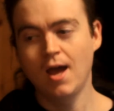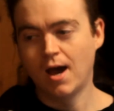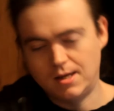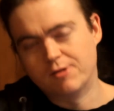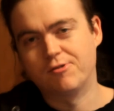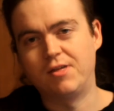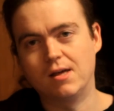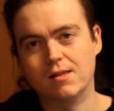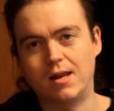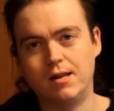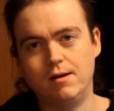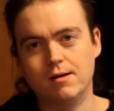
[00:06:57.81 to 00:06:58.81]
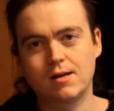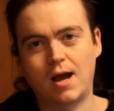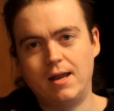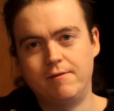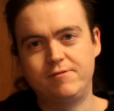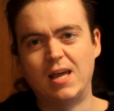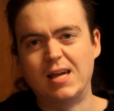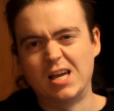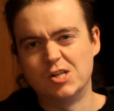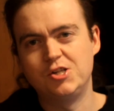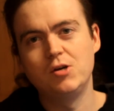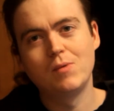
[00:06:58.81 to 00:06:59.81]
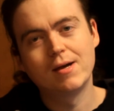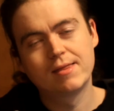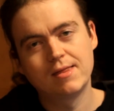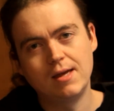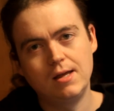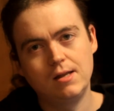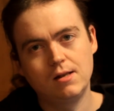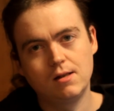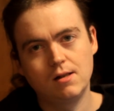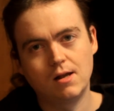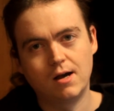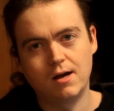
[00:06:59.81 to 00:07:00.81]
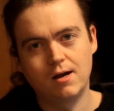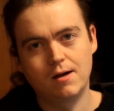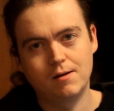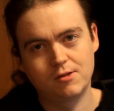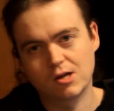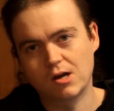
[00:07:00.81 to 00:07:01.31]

The other thing that I kind of take issue with in uh, The